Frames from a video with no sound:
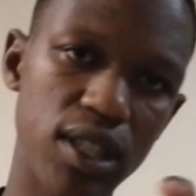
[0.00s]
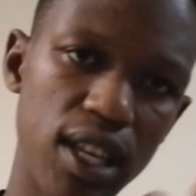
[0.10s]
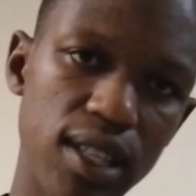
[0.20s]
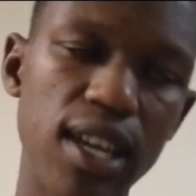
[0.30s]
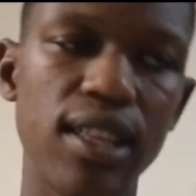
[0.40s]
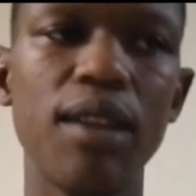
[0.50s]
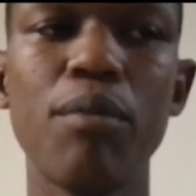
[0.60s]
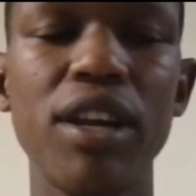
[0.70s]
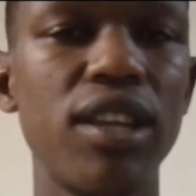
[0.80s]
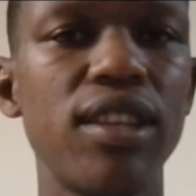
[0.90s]
take that
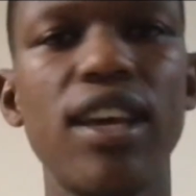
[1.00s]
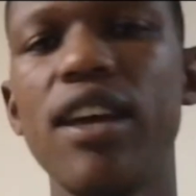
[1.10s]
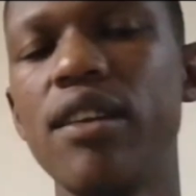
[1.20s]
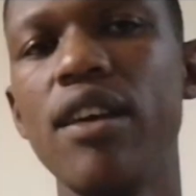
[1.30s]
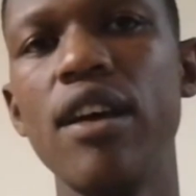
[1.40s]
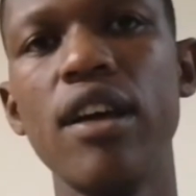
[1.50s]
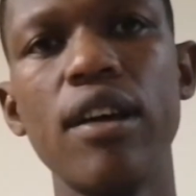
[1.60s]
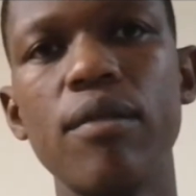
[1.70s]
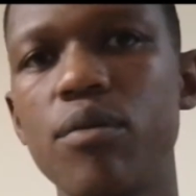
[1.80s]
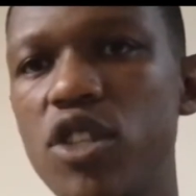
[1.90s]
money and they can
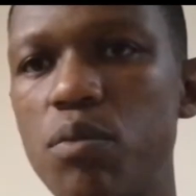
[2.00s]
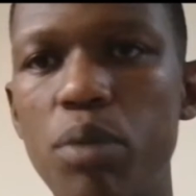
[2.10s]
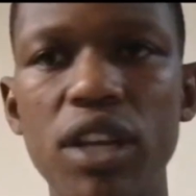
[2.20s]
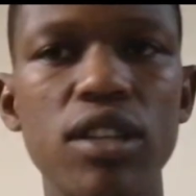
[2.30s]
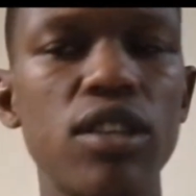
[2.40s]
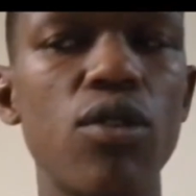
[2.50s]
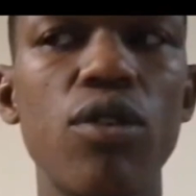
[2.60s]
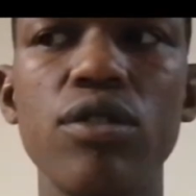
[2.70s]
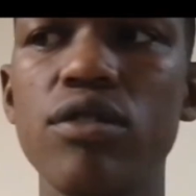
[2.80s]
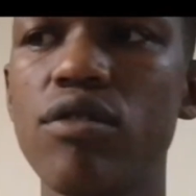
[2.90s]
spend it
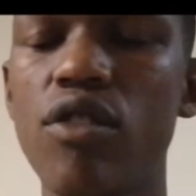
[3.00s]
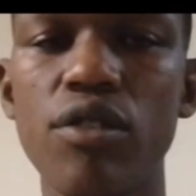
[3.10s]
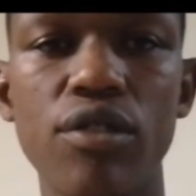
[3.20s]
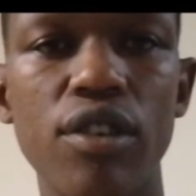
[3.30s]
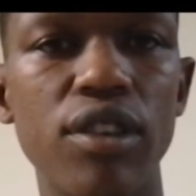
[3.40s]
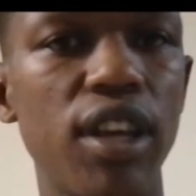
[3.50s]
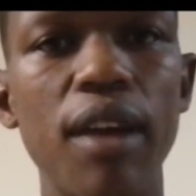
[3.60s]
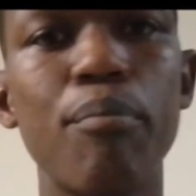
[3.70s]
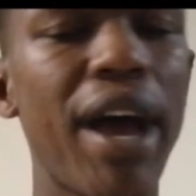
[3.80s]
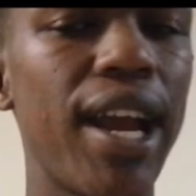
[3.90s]
on they can
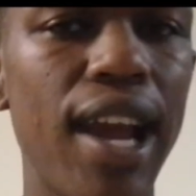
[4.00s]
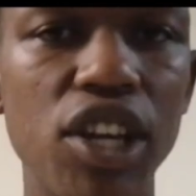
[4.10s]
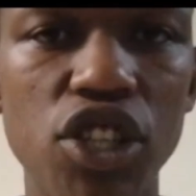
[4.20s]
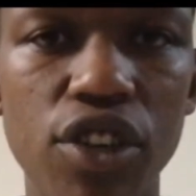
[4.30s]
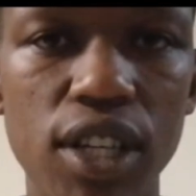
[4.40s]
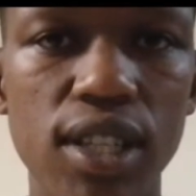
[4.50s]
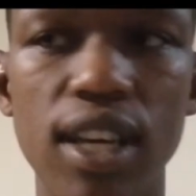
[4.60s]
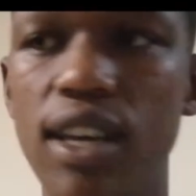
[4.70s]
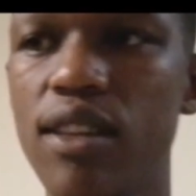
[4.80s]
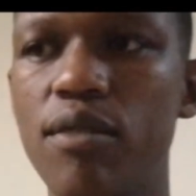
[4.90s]
buy luxuries, they
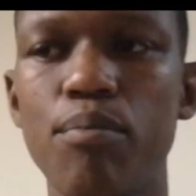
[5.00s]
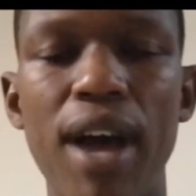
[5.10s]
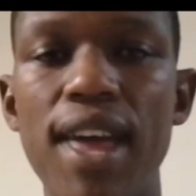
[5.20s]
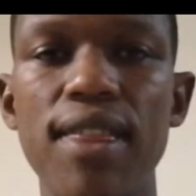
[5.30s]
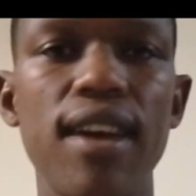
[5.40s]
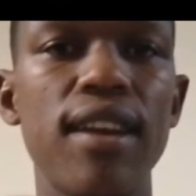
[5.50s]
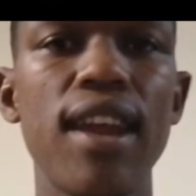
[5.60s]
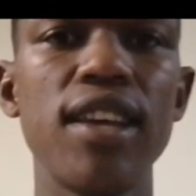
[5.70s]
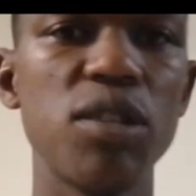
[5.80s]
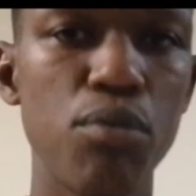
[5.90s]
can buy their
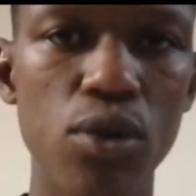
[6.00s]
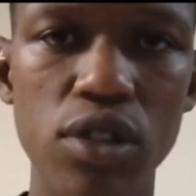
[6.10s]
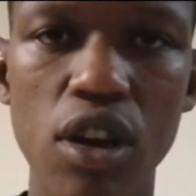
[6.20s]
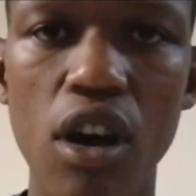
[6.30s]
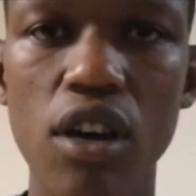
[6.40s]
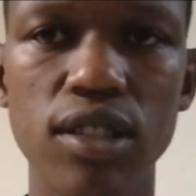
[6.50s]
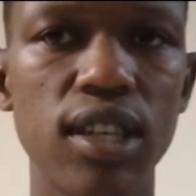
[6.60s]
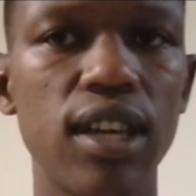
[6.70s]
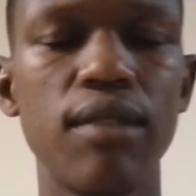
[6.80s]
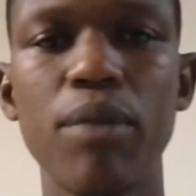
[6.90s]
nice sports cars, they
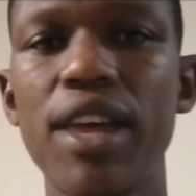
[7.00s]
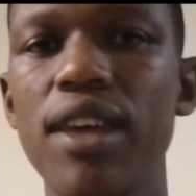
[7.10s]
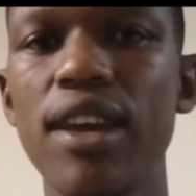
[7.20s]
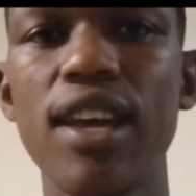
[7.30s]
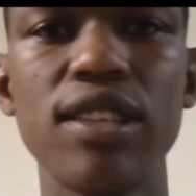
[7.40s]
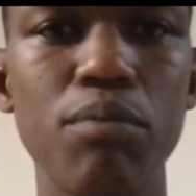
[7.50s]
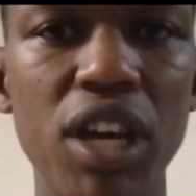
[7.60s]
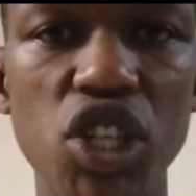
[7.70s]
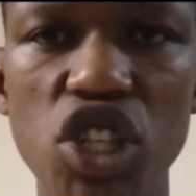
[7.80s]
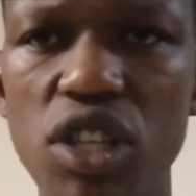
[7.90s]
can buy their nice
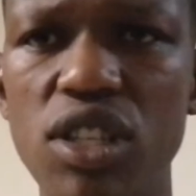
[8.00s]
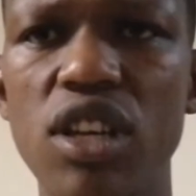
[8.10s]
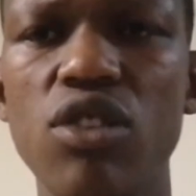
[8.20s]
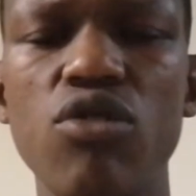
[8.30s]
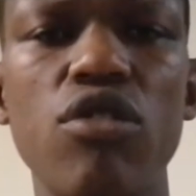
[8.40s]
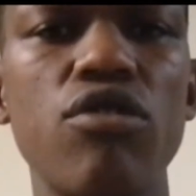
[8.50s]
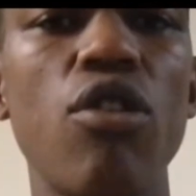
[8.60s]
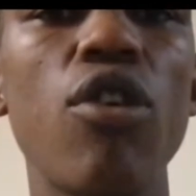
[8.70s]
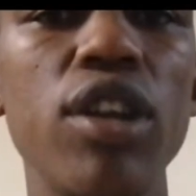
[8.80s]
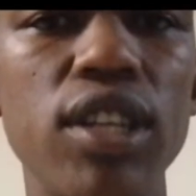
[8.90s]
mansions, they can go on
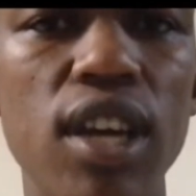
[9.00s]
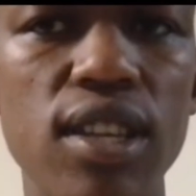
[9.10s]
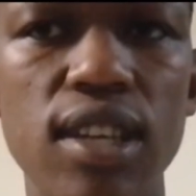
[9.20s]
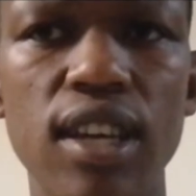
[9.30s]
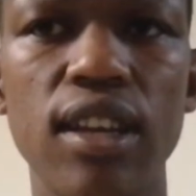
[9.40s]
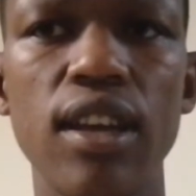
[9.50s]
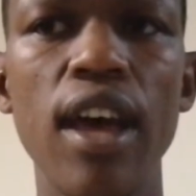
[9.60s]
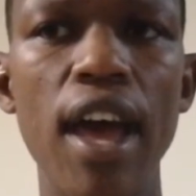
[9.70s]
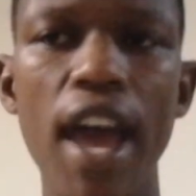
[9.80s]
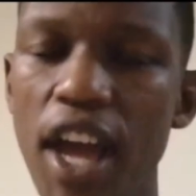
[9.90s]
holidays, they can
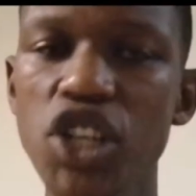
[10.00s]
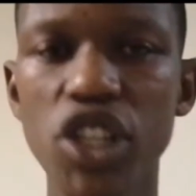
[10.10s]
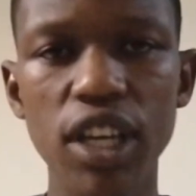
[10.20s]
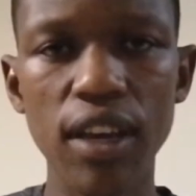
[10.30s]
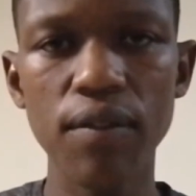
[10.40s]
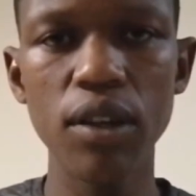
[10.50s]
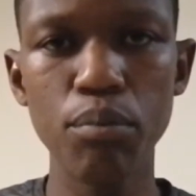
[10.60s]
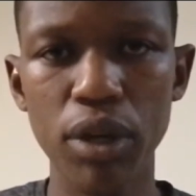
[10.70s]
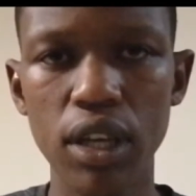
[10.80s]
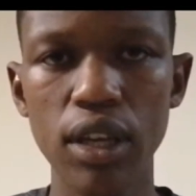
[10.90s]
actually even
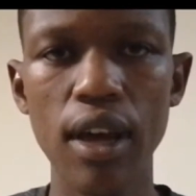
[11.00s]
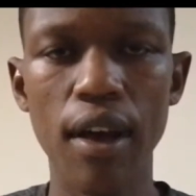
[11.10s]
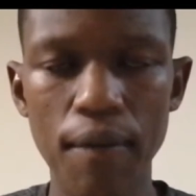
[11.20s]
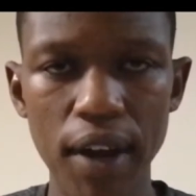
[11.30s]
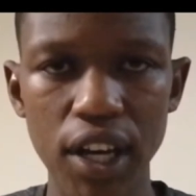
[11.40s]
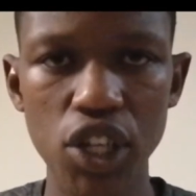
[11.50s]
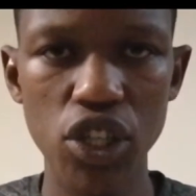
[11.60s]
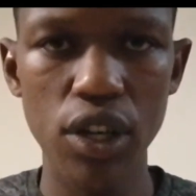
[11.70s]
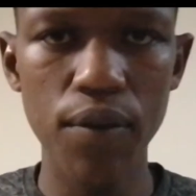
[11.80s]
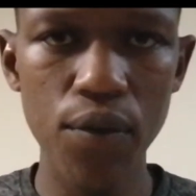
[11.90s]
be
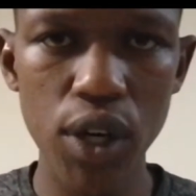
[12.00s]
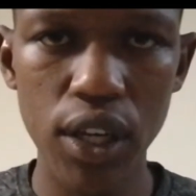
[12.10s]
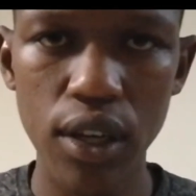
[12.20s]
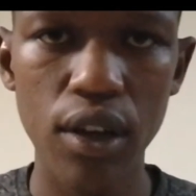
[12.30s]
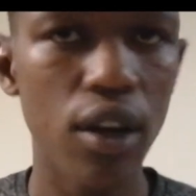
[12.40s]
financially free.